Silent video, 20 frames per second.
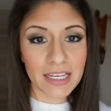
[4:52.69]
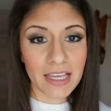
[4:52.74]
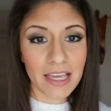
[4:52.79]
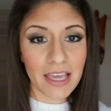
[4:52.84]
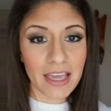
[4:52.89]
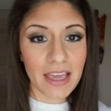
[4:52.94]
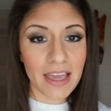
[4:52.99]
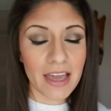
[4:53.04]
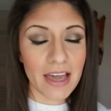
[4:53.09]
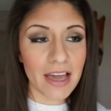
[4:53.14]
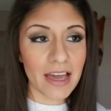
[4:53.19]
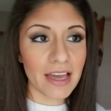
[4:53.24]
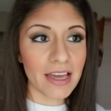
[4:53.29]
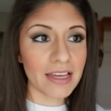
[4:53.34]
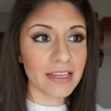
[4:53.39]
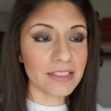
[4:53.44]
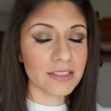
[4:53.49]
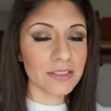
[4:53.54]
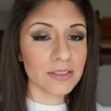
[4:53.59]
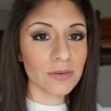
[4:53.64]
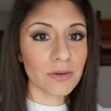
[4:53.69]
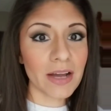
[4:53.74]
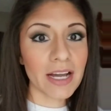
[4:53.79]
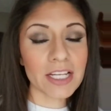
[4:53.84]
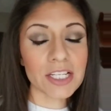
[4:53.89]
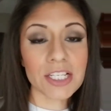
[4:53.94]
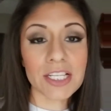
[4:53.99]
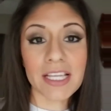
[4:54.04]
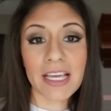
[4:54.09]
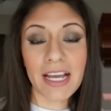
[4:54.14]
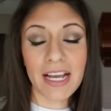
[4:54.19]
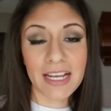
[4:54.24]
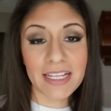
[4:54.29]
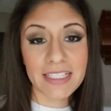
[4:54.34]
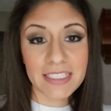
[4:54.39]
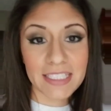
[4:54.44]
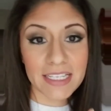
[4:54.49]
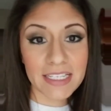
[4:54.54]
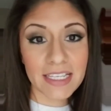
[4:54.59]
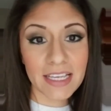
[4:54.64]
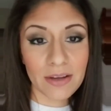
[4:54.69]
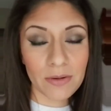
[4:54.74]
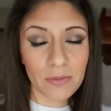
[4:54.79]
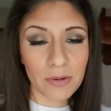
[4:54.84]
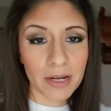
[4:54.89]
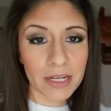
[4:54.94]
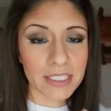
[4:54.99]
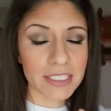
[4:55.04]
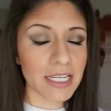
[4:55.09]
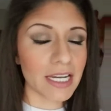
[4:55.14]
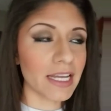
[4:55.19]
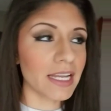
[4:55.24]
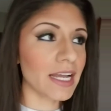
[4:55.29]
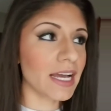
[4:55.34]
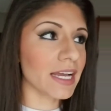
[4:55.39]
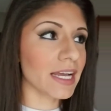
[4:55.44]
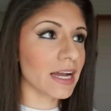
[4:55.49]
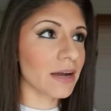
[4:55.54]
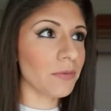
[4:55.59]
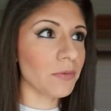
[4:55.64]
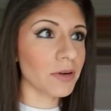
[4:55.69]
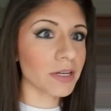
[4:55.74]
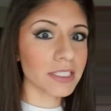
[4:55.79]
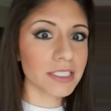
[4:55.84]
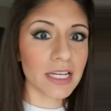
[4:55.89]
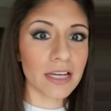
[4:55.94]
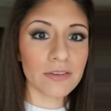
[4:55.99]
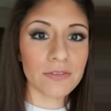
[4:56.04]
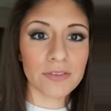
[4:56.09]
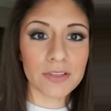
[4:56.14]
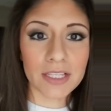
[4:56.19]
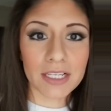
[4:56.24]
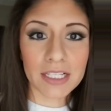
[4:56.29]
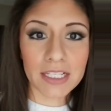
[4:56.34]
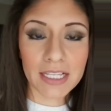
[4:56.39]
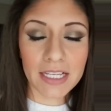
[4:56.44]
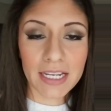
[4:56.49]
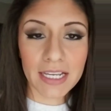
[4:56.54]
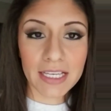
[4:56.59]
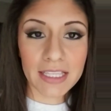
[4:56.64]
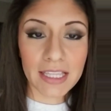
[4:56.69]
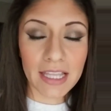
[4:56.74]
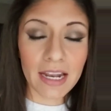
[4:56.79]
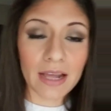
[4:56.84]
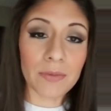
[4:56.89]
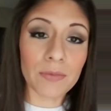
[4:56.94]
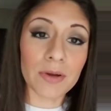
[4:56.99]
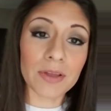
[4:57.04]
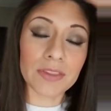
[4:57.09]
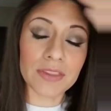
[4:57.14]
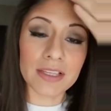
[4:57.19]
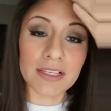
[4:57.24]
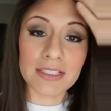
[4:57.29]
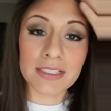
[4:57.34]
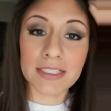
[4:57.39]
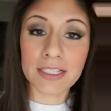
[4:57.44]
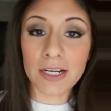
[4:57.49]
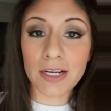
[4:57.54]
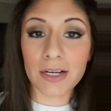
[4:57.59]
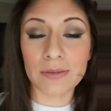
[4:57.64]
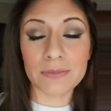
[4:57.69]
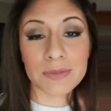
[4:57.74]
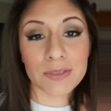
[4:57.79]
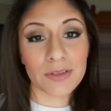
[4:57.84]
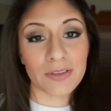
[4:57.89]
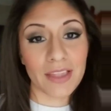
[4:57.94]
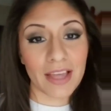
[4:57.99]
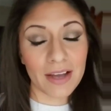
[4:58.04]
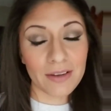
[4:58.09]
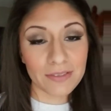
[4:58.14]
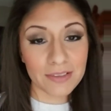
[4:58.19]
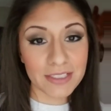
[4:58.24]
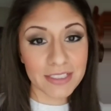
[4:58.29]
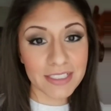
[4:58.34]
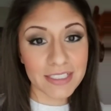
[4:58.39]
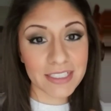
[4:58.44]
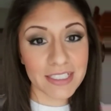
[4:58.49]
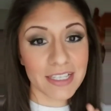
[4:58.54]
And well, actually I did get work done. I got work done for the clinic that I'm with this term. So that was